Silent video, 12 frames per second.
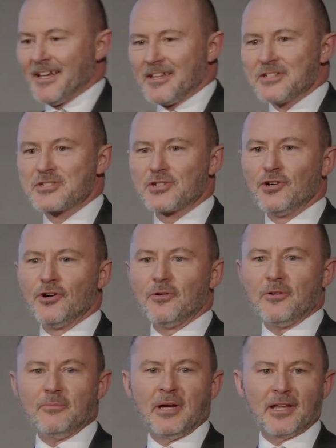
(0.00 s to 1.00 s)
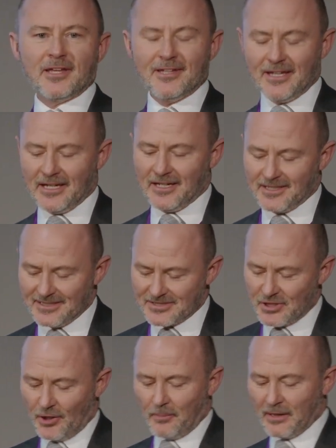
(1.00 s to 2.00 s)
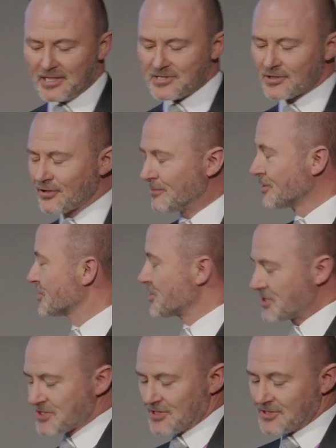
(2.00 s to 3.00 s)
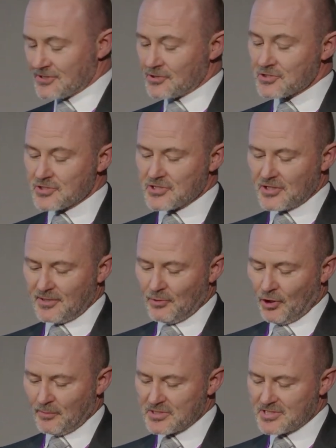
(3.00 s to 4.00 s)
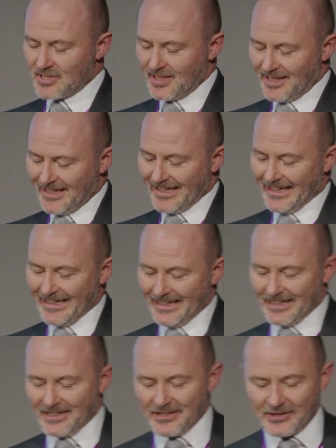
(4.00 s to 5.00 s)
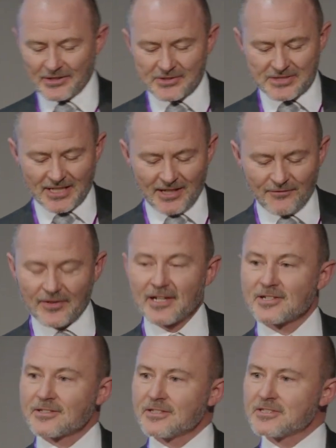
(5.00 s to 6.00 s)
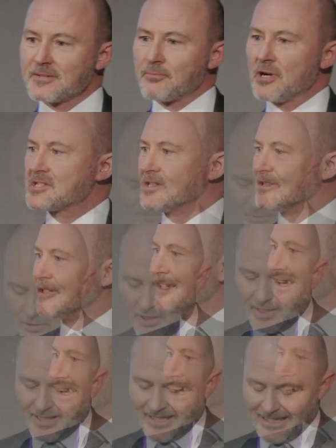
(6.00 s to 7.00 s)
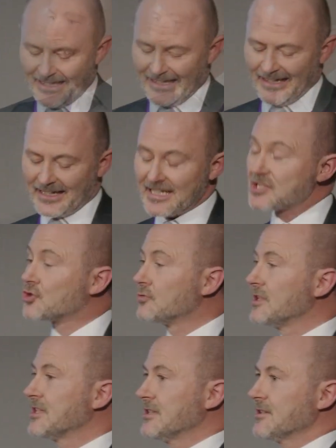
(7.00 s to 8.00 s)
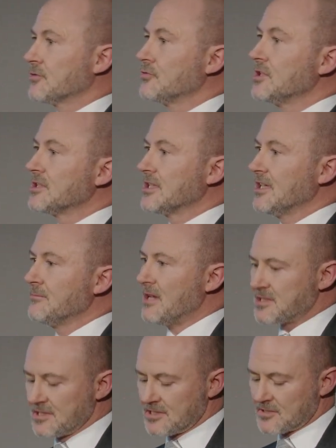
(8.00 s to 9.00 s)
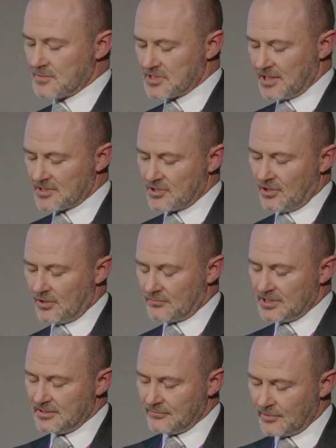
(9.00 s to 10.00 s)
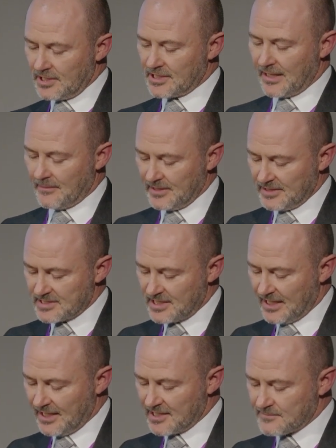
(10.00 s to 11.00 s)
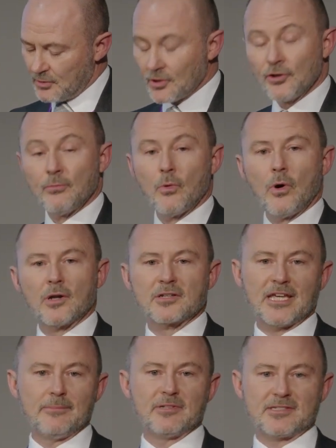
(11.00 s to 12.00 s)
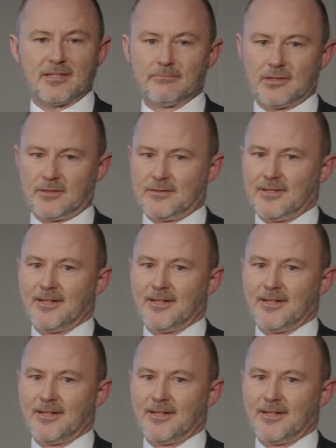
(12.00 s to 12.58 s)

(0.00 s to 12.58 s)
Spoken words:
There's so many sort of police and criminal justice discussions at the moment that feel depressing. I guess three key messages, which I'll sort of recap in the slides. But number one, keep it simple.